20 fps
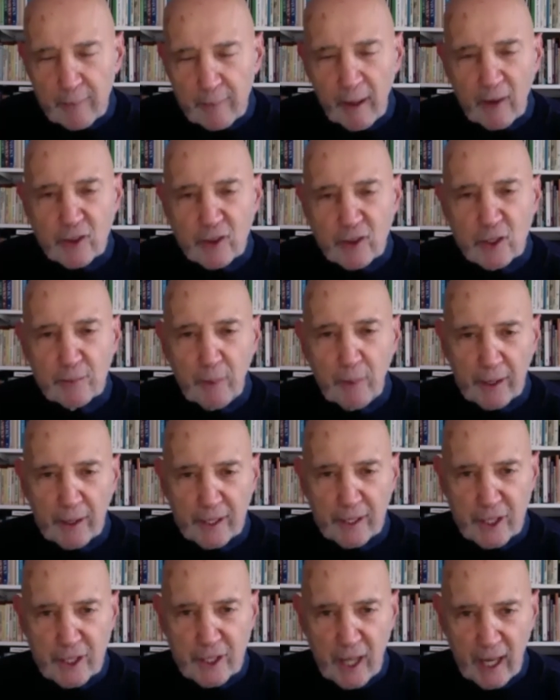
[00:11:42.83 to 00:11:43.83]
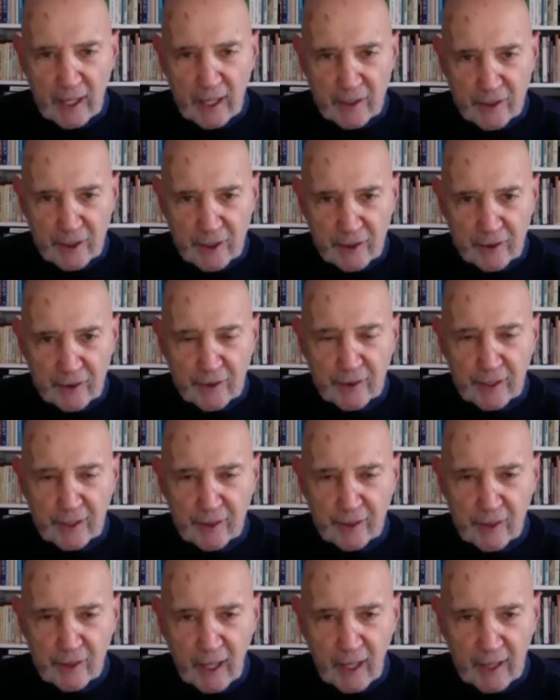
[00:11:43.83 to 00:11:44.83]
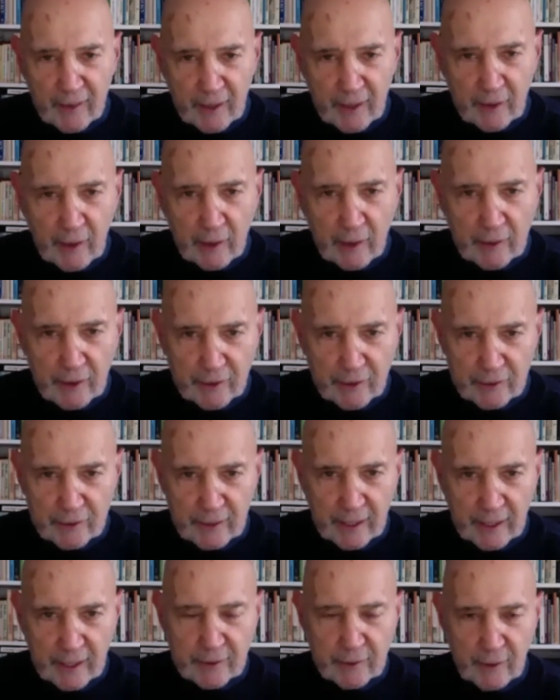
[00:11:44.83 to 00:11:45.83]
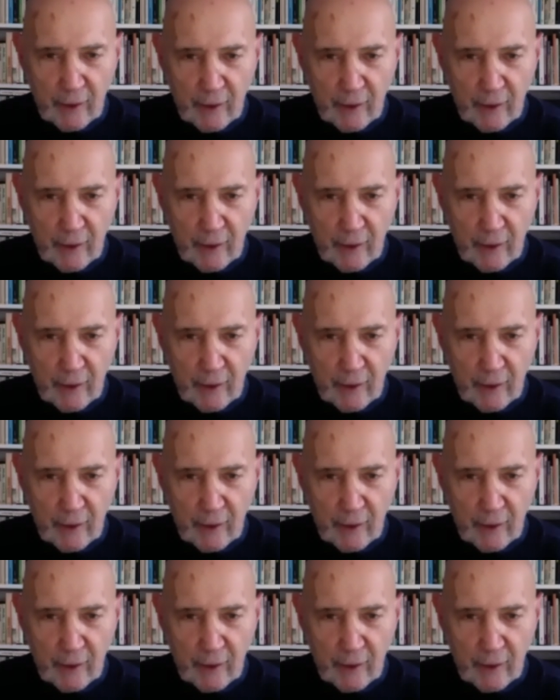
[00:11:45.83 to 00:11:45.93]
about your body changes, and things like, doesn't it?